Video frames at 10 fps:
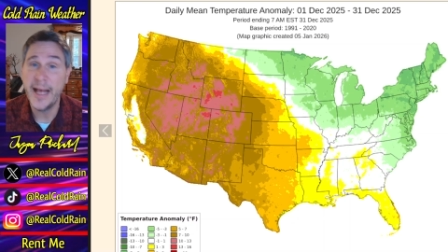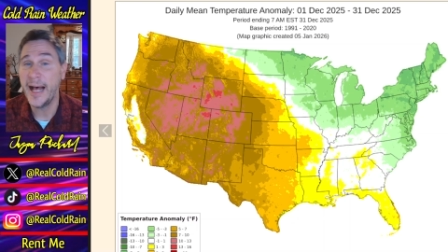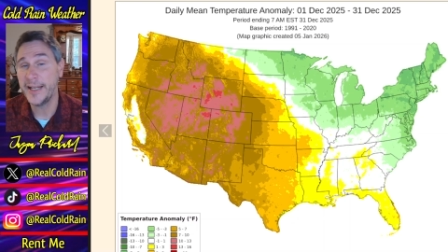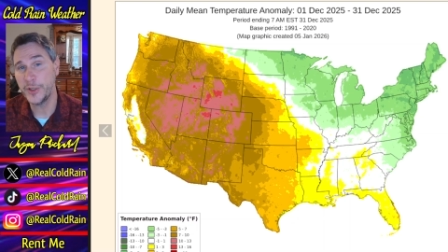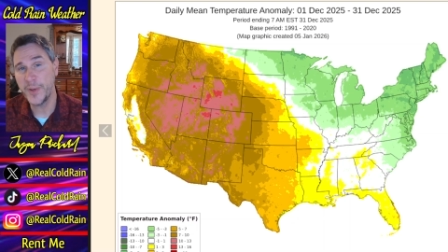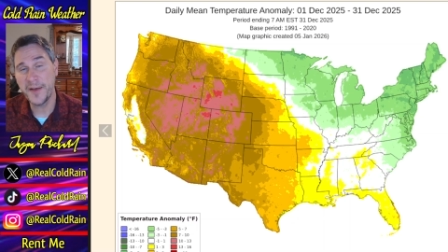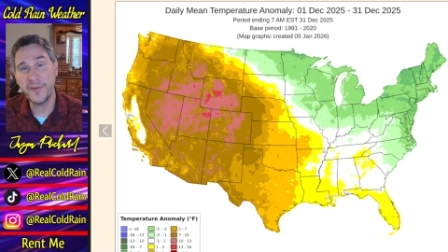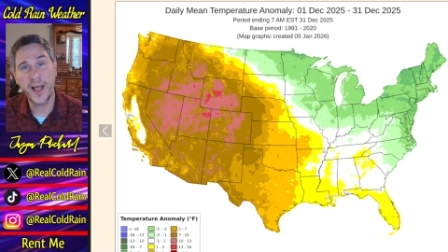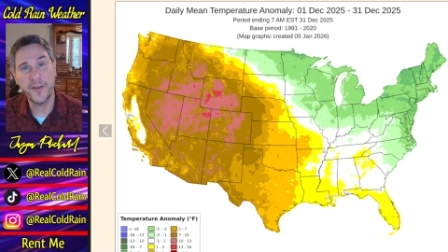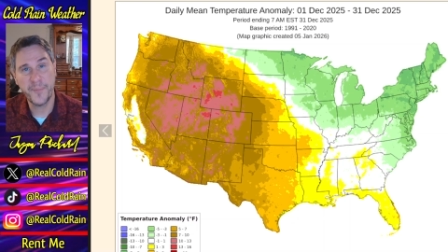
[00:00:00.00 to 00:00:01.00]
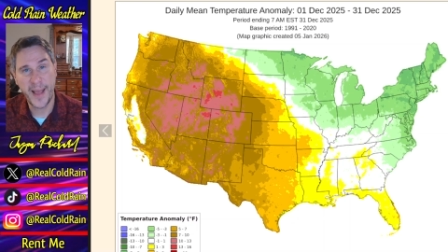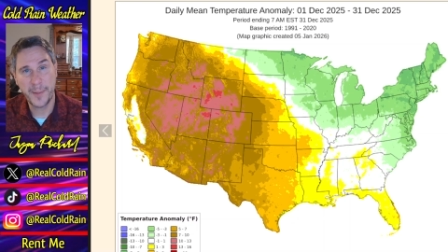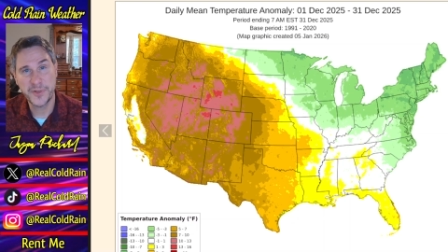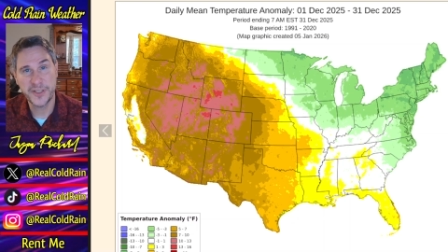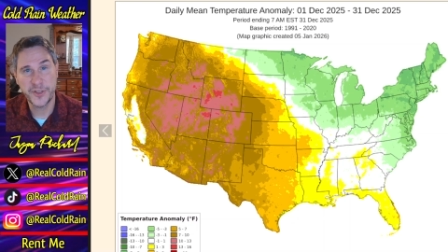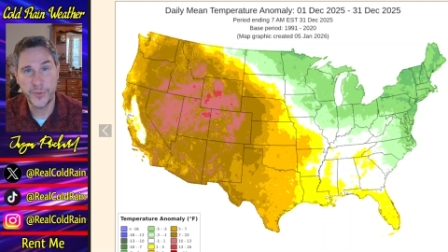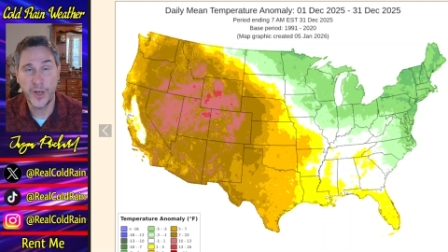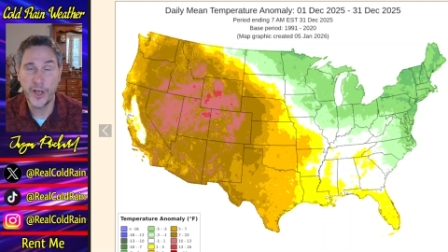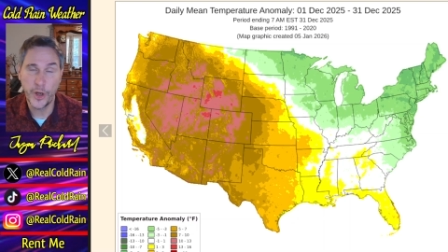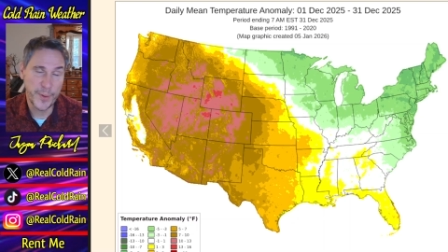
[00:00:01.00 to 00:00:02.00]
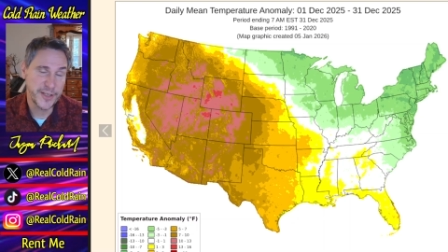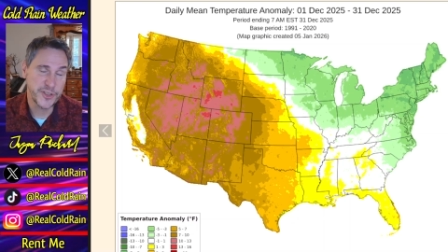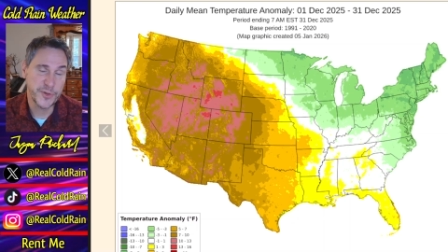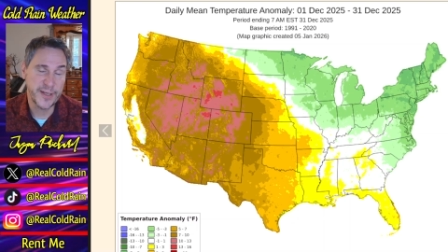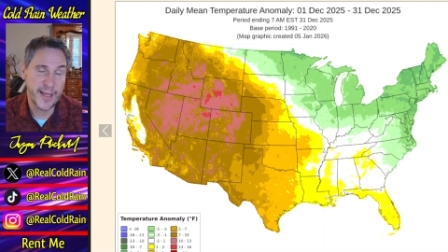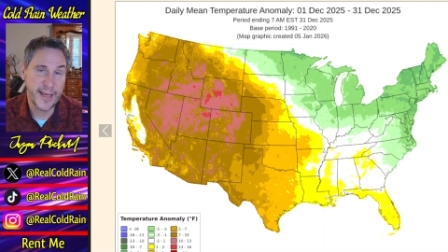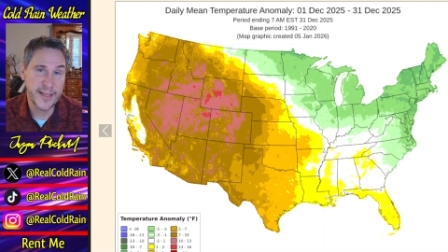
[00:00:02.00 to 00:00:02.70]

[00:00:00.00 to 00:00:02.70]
I don't have a lot of maps to go into today.